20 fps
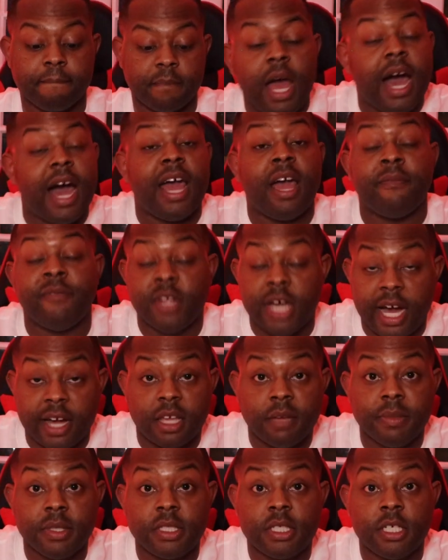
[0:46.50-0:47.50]
I have
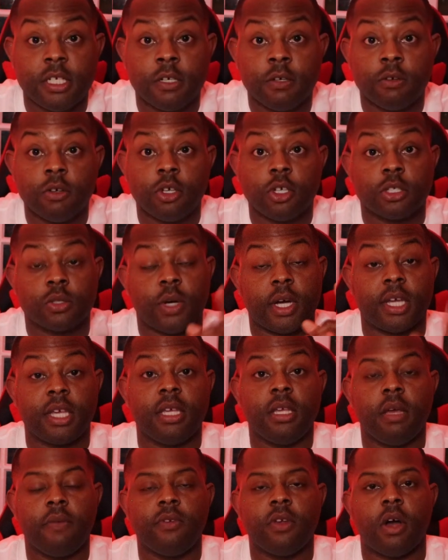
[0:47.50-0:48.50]
documents here so I can
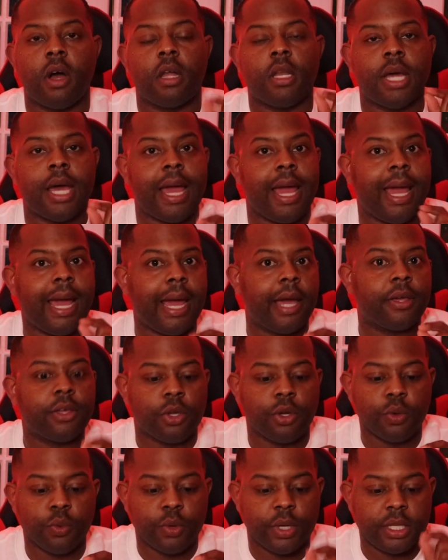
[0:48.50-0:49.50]
give y'all an
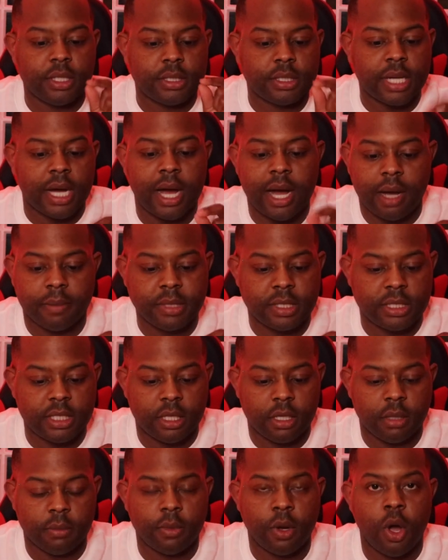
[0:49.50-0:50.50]
accurate
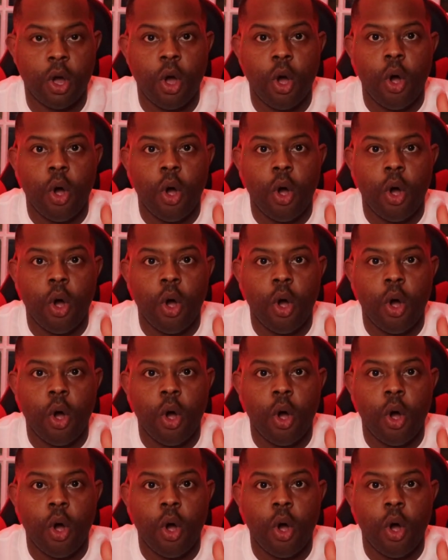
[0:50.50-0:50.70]
timestamp